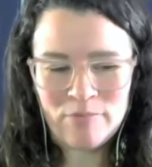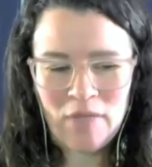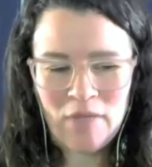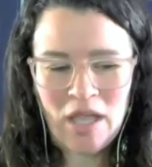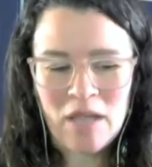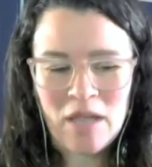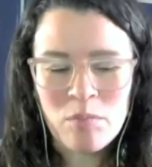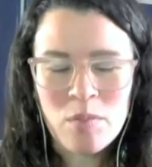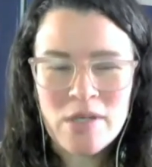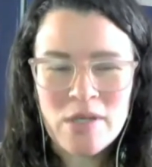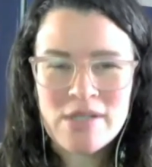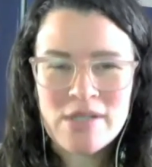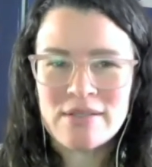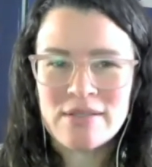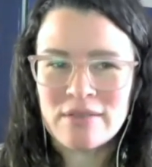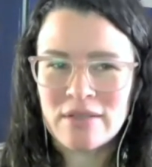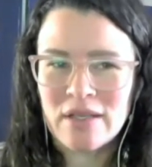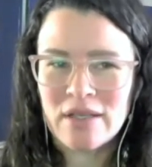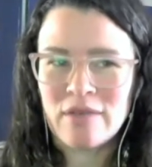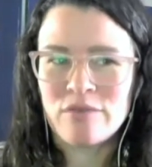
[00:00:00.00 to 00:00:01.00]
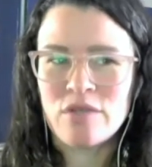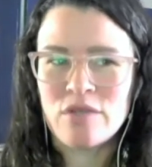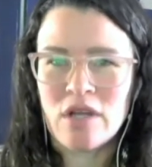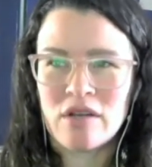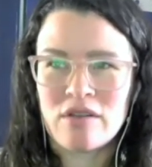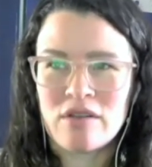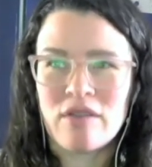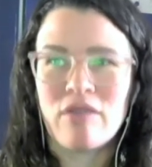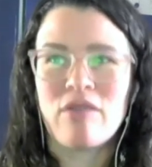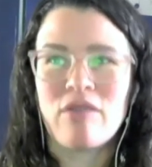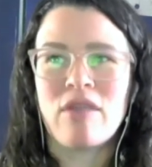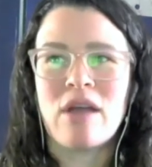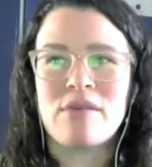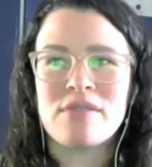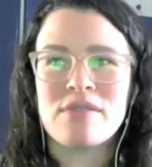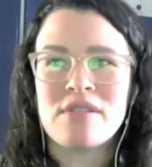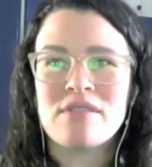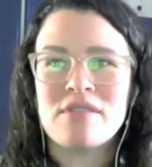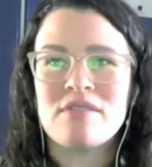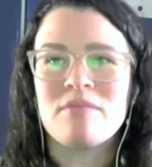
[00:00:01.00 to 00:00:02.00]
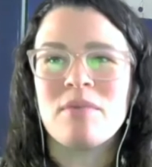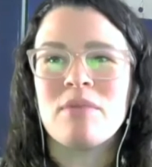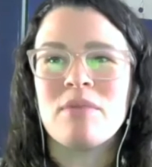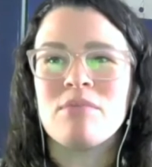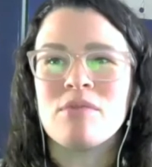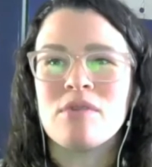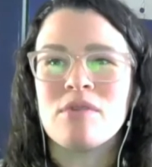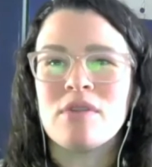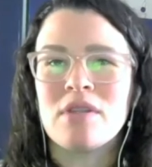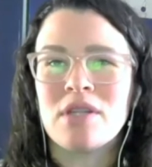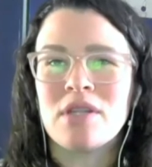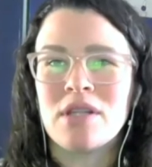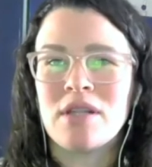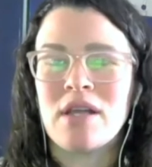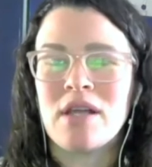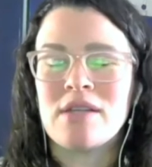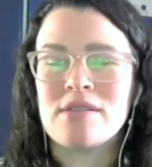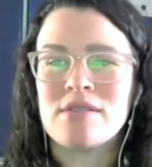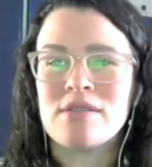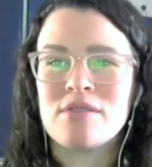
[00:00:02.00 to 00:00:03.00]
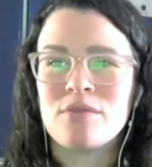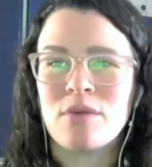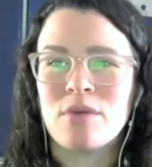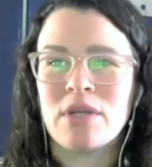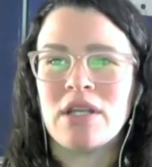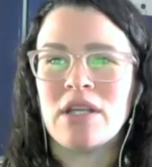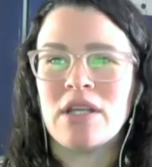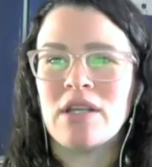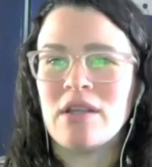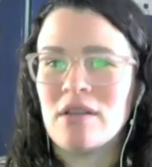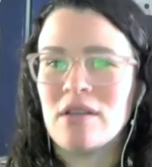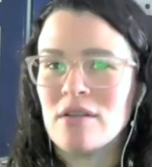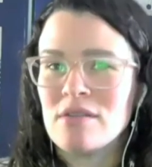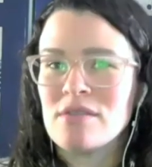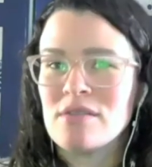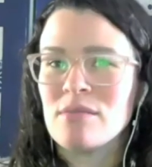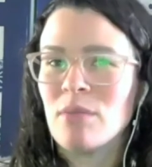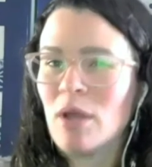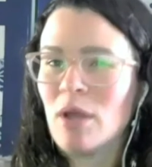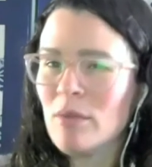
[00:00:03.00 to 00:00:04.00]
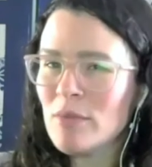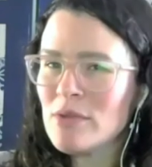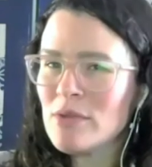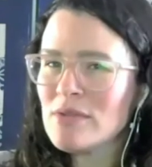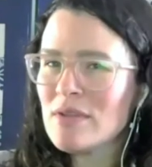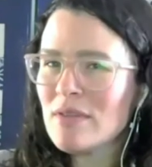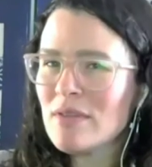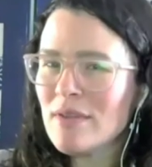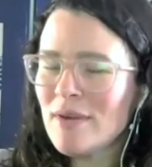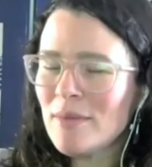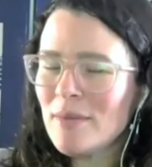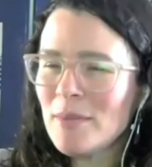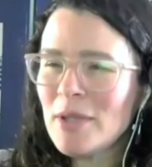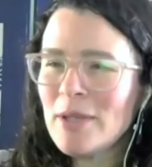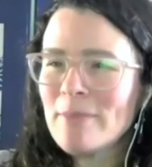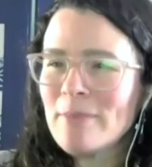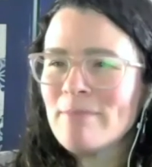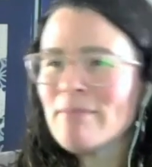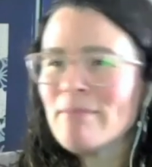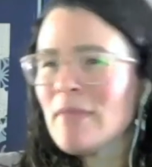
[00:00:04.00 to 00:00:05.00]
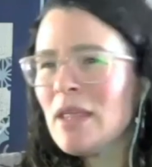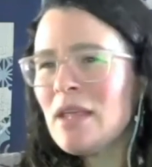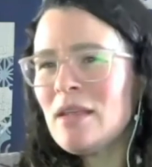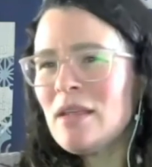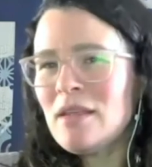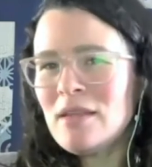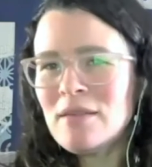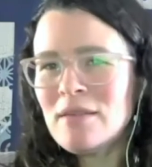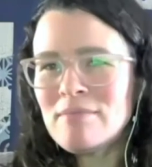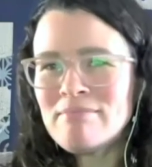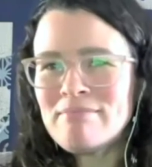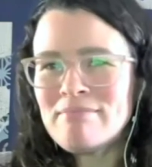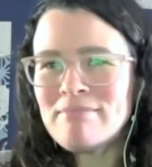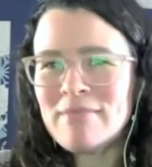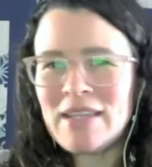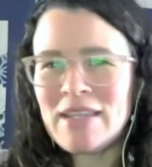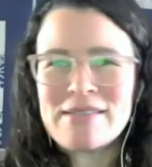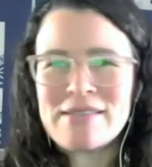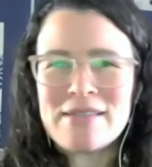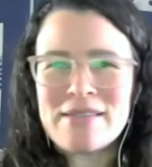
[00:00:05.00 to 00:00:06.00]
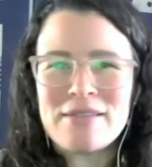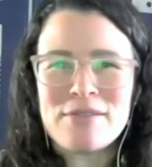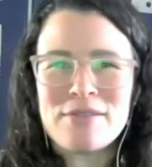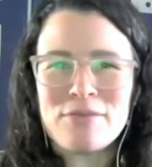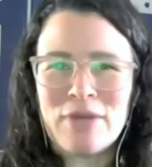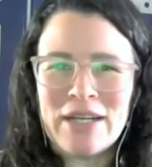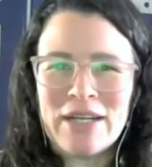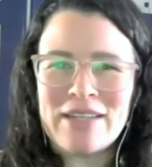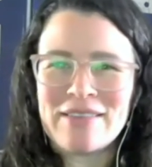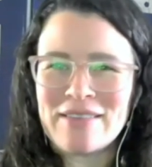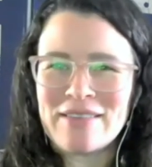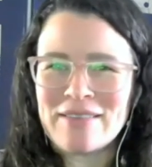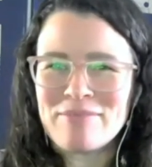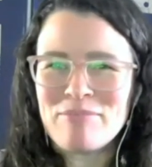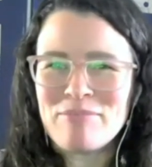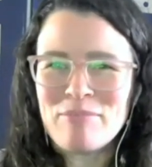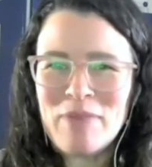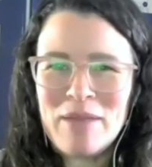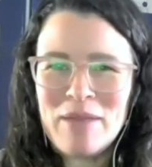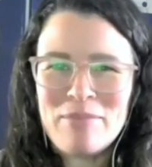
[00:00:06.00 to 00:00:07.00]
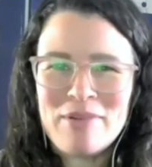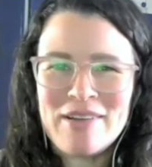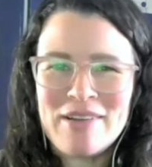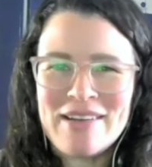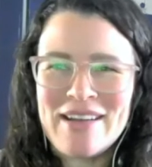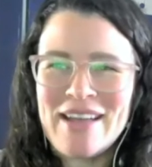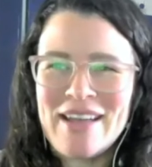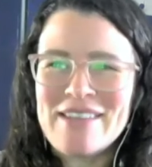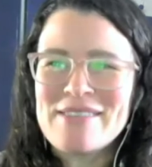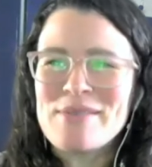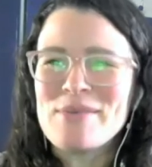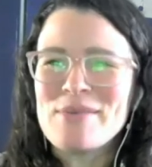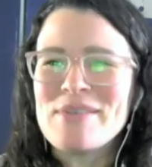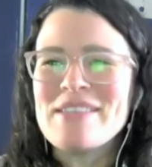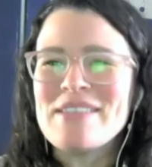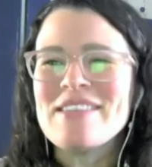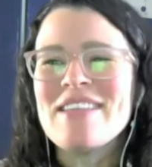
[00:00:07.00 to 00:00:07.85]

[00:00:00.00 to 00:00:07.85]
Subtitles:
I personally have talked to thousands of people in the last 20 years about music therapy, like since writing the paper in high school.